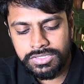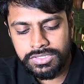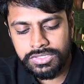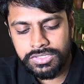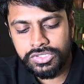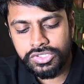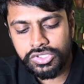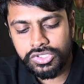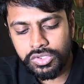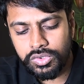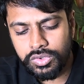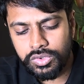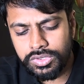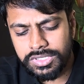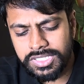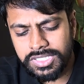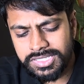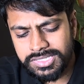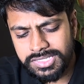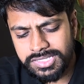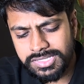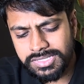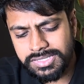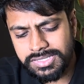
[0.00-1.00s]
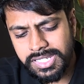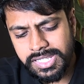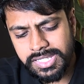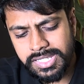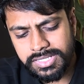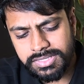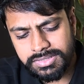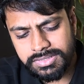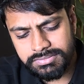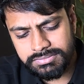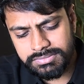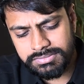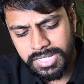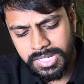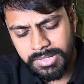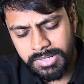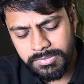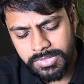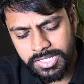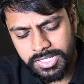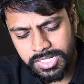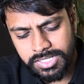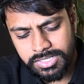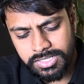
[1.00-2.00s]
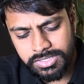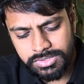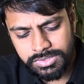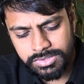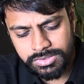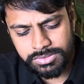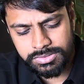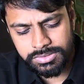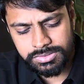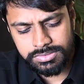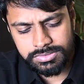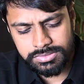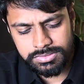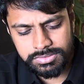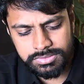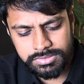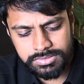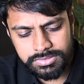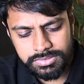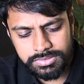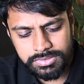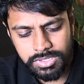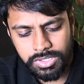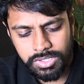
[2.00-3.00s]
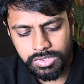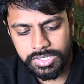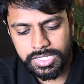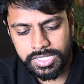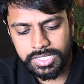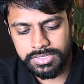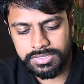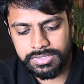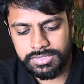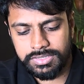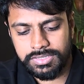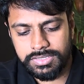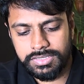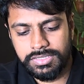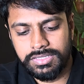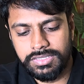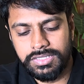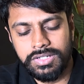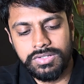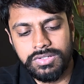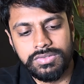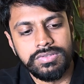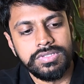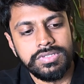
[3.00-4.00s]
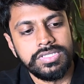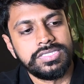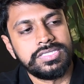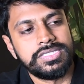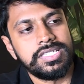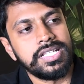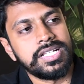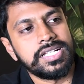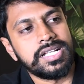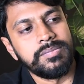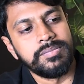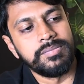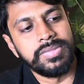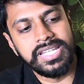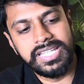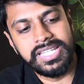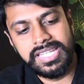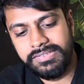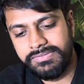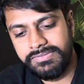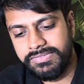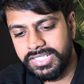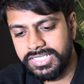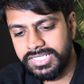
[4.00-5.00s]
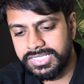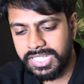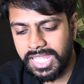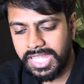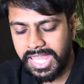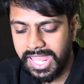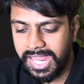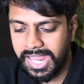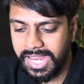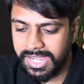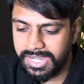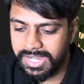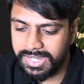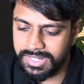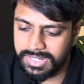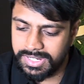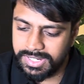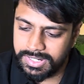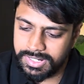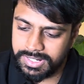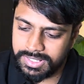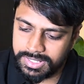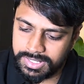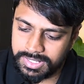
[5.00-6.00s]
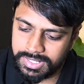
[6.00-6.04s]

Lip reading: So this is like I'm trying to. Oh, now it's like completely fixed, and